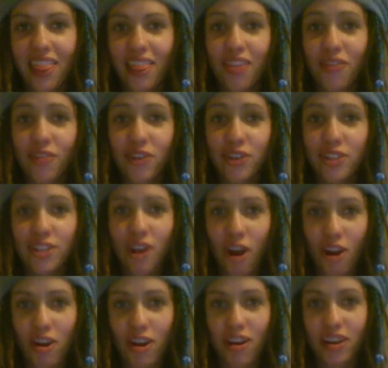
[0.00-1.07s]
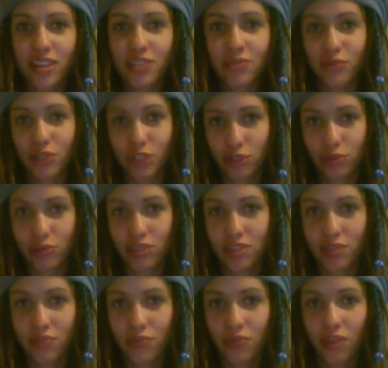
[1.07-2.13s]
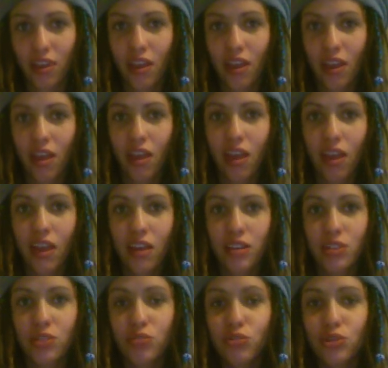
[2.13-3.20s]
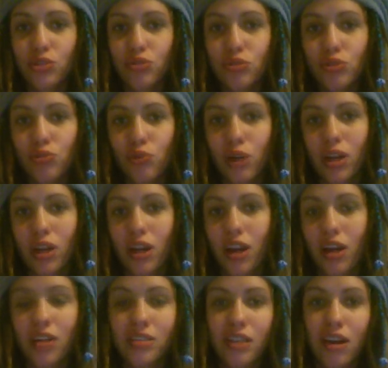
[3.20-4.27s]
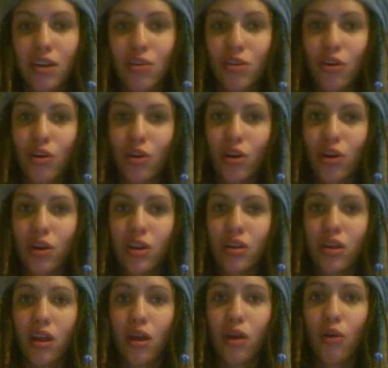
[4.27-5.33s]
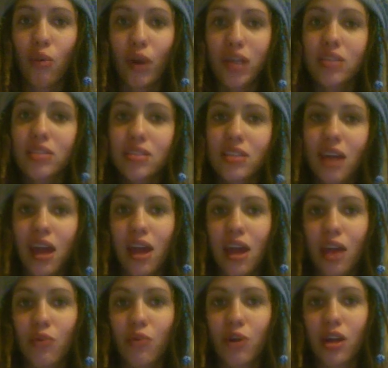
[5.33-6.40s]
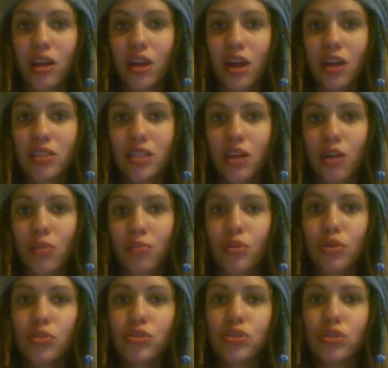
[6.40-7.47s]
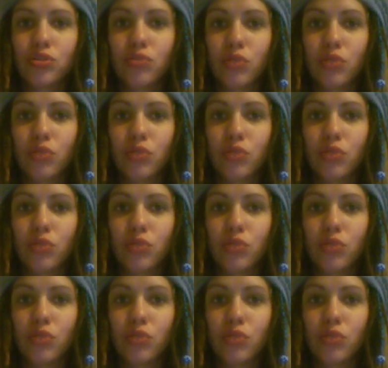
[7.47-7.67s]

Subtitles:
The first R is reduce. To reduce, we're going to cut down on waste and we're going to cut down on pollution.